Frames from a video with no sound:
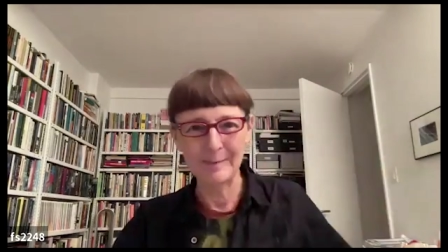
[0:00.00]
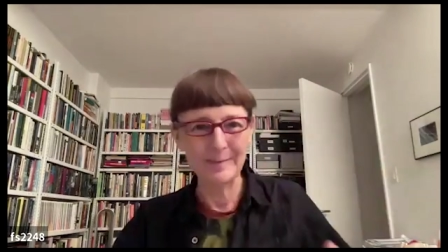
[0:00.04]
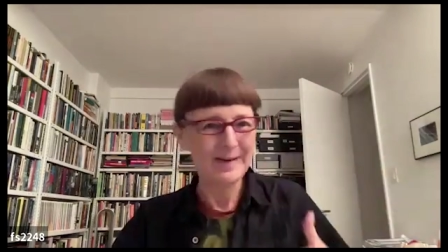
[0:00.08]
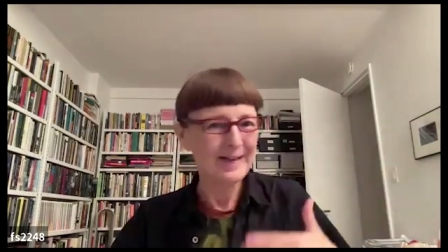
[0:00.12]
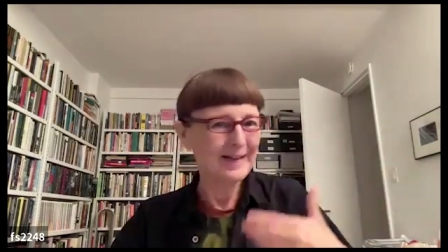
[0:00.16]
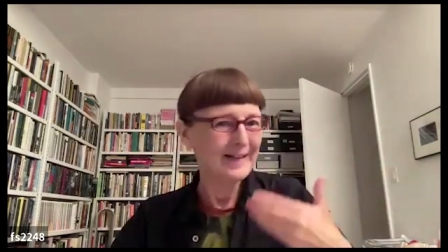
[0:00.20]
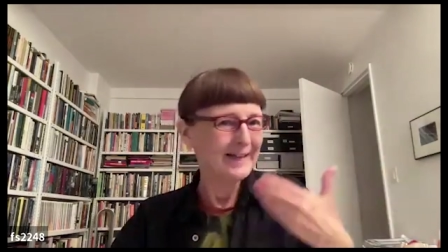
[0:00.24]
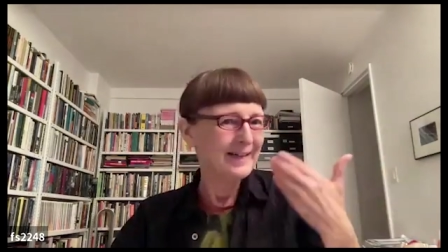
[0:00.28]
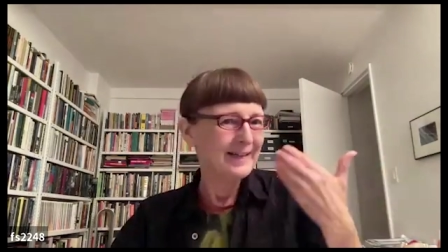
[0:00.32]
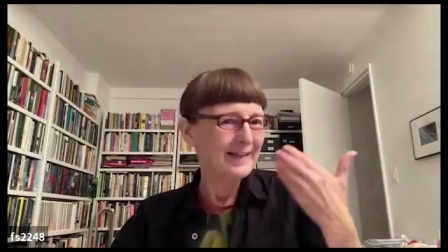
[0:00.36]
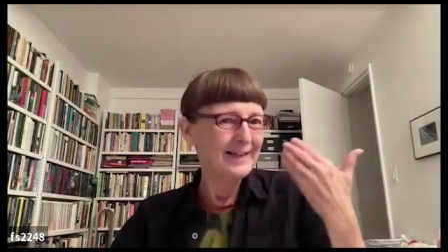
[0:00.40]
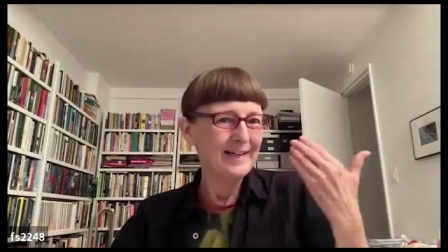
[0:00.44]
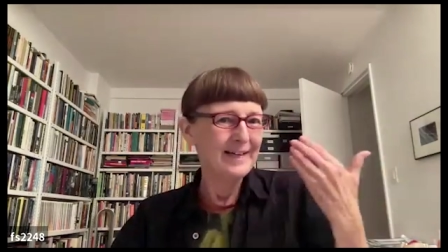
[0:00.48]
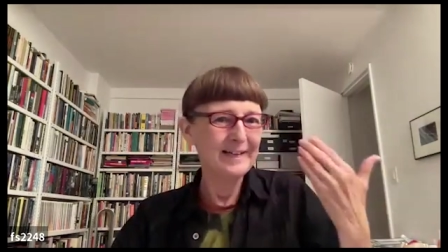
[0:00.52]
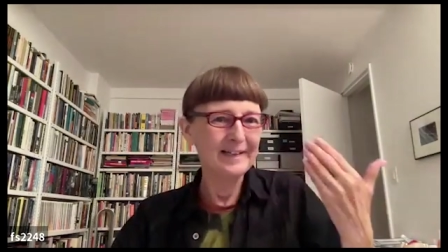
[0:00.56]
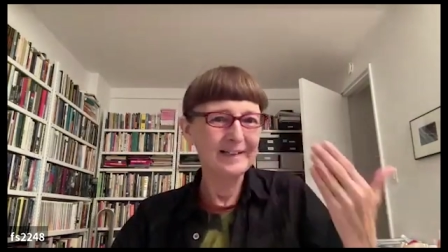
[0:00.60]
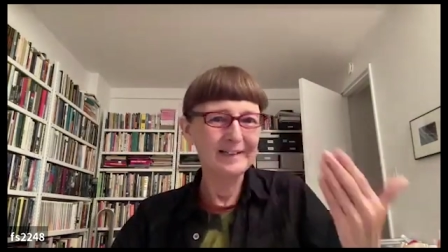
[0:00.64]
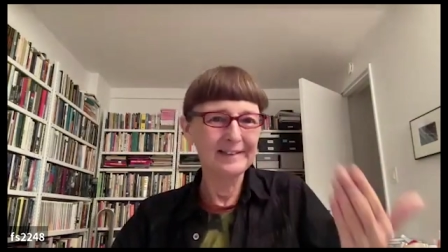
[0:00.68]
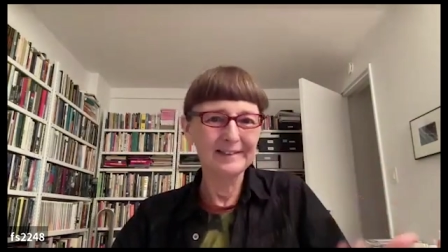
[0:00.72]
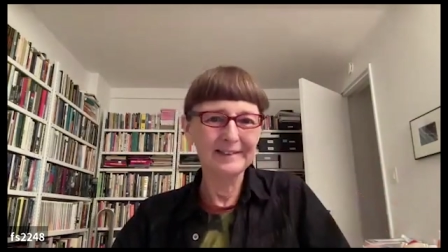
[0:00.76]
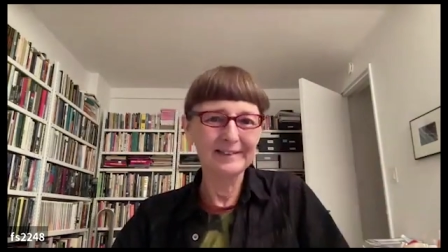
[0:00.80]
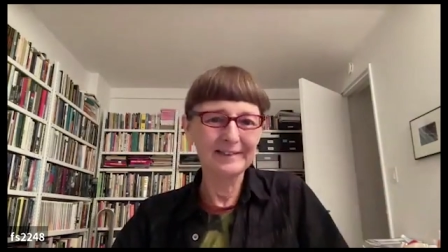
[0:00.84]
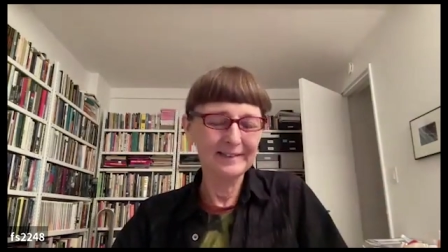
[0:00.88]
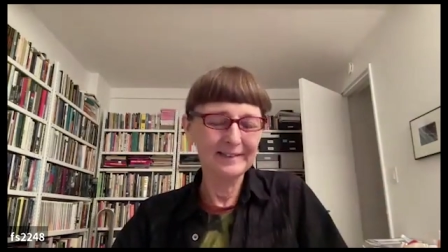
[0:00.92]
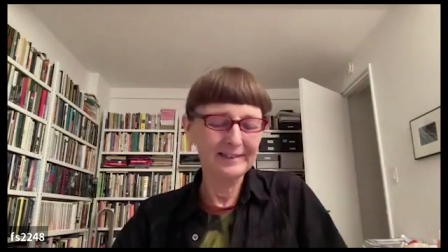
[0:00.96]
um, uh,
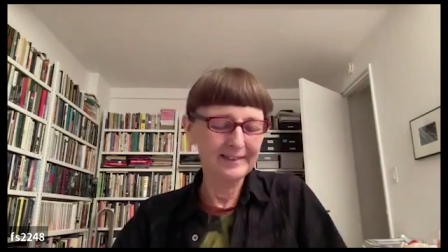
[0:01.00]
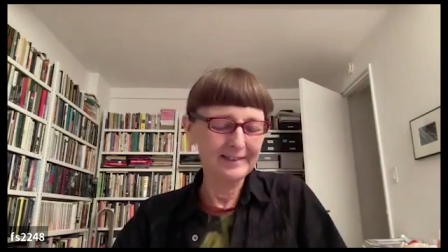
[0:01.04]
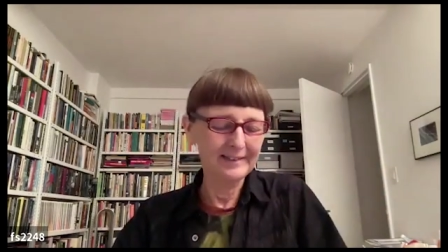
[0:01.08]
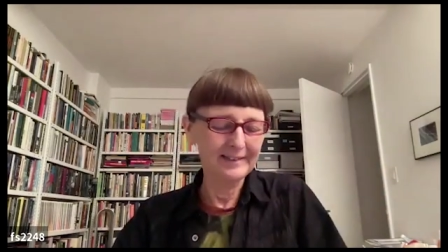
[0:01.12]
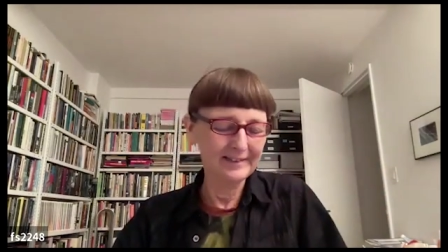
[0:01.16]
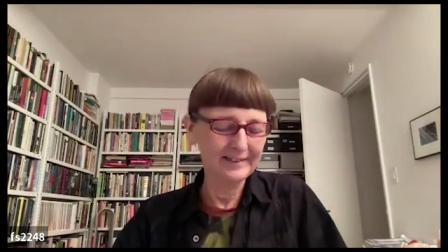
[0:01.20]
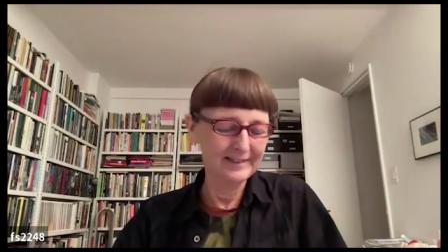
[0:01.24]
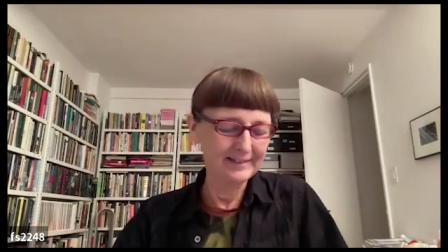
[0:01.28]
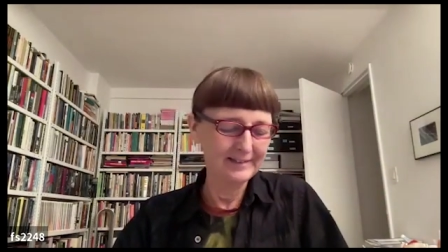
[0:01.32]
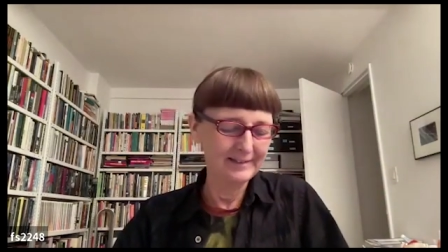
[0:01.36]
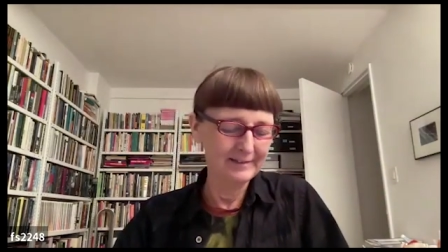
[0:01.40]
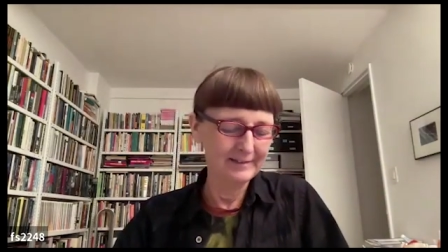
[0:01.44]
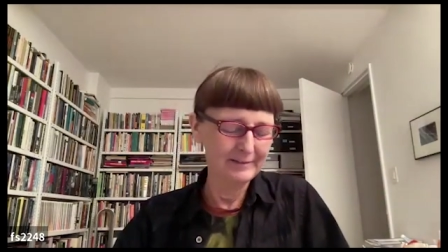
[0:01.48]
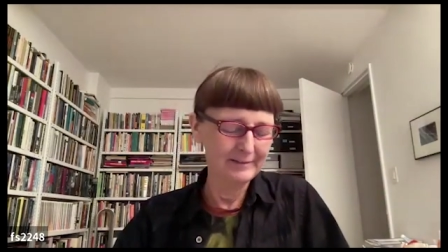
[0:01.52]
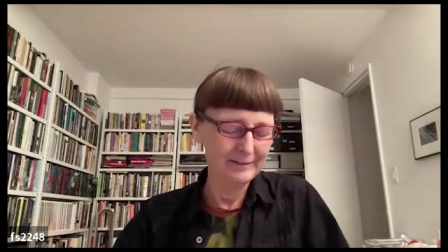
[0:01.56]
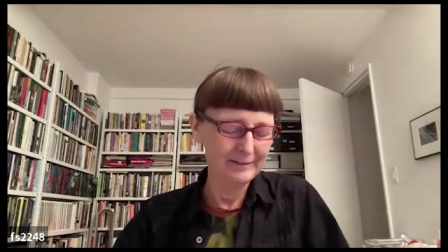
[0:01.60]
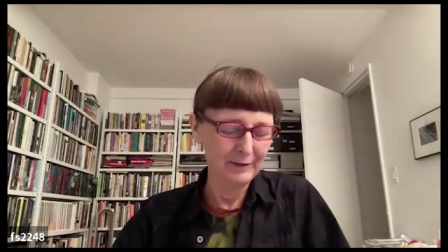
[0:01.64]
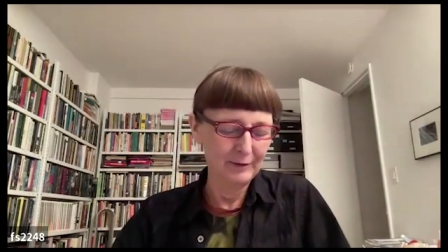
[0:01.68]
uh,